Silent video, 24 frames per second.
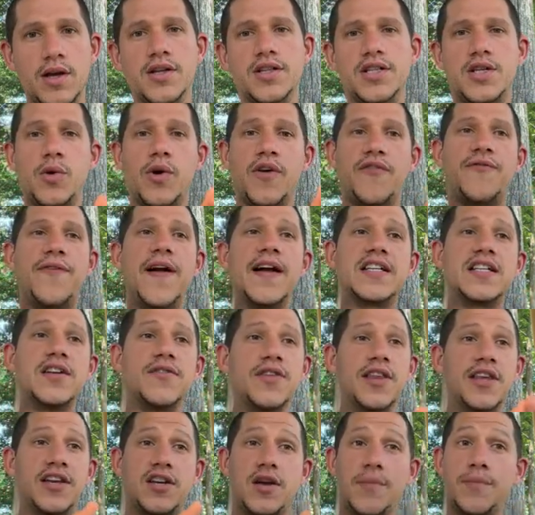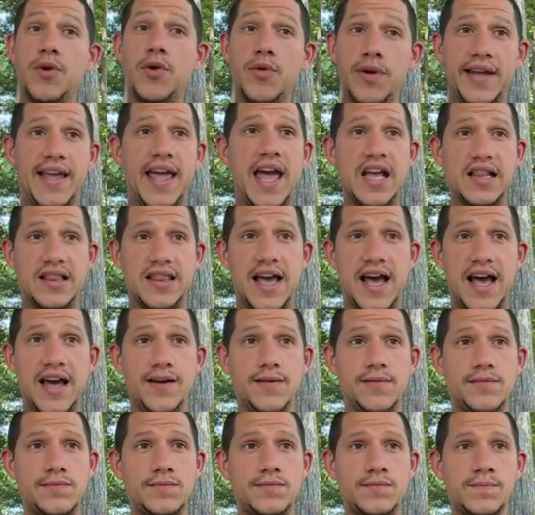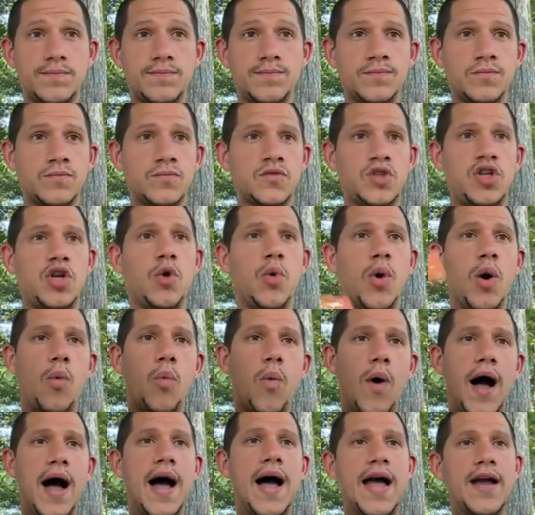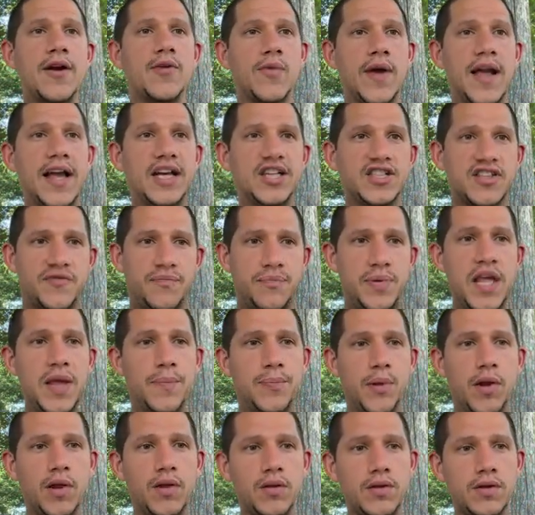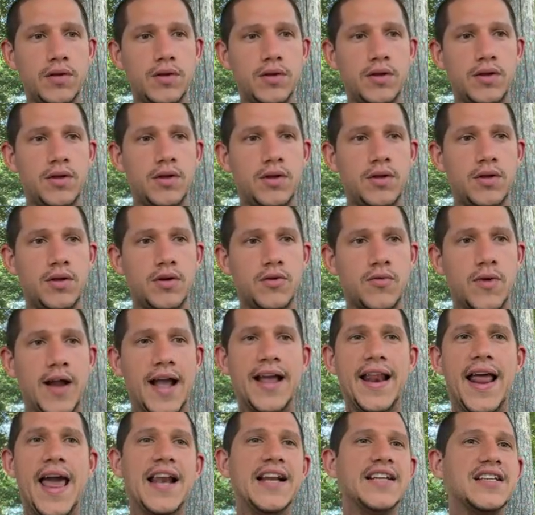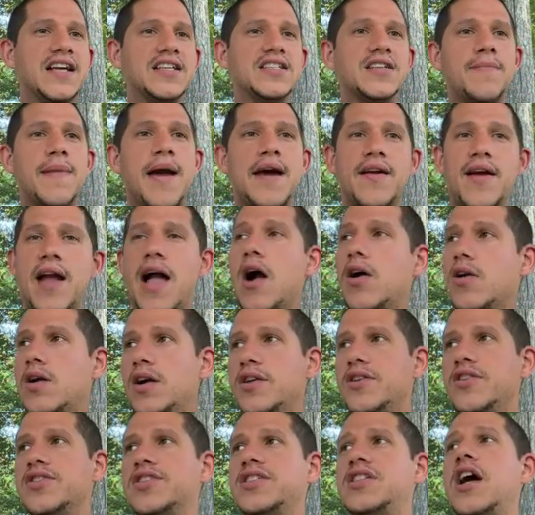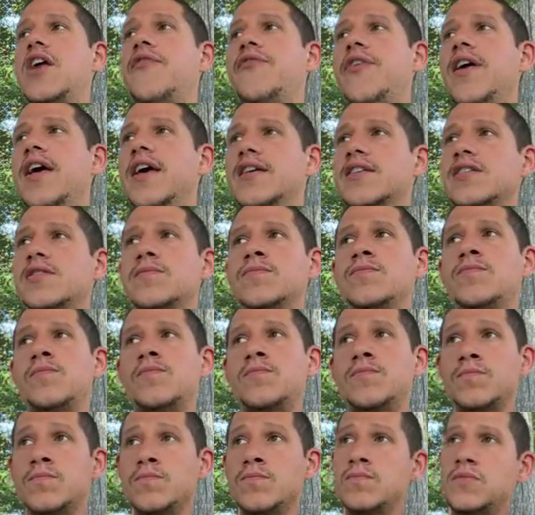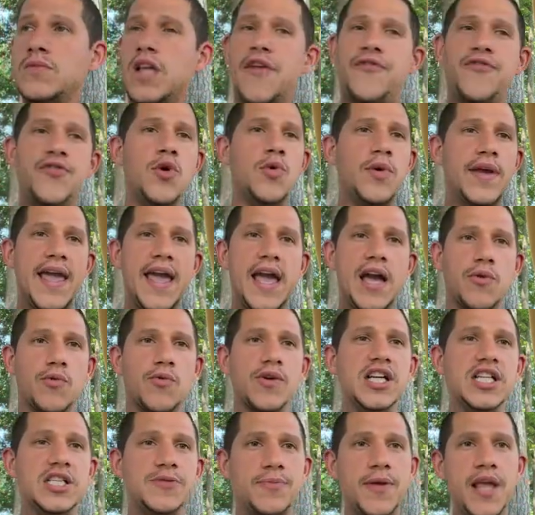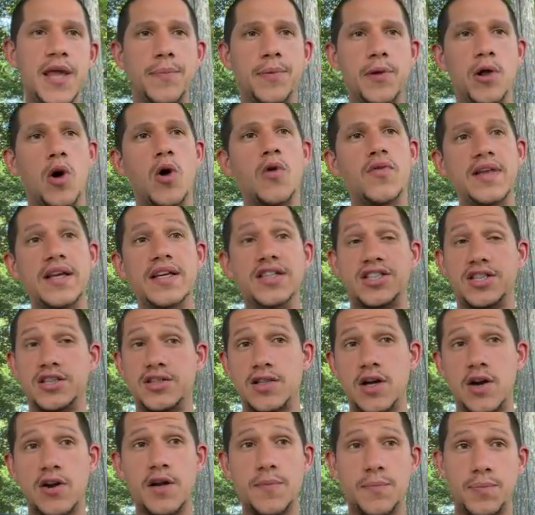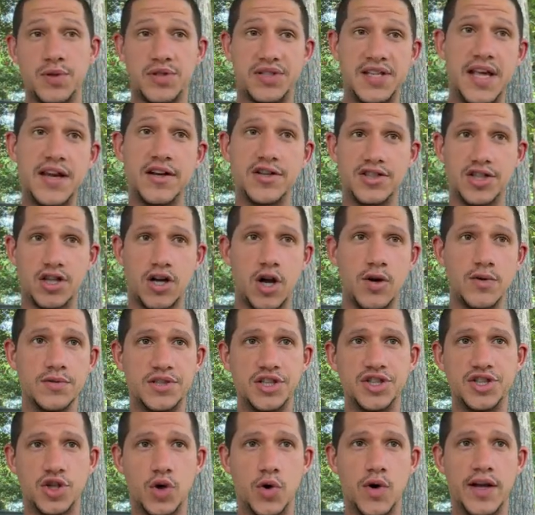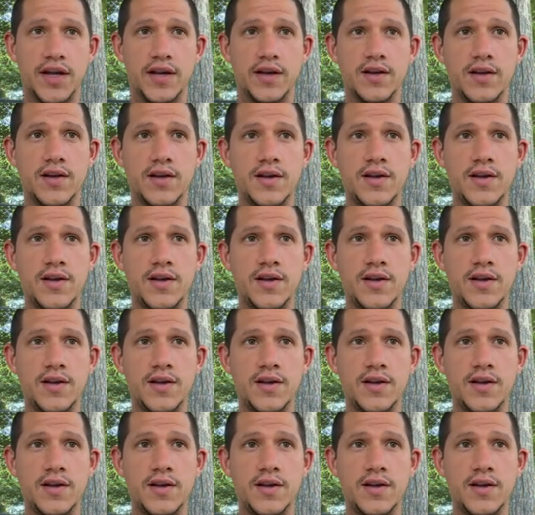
to effectively communicate that to a wide range of people, right? And it doesn't matter how good your stuff is, if you can't reach people, only a certain percentage are going to join,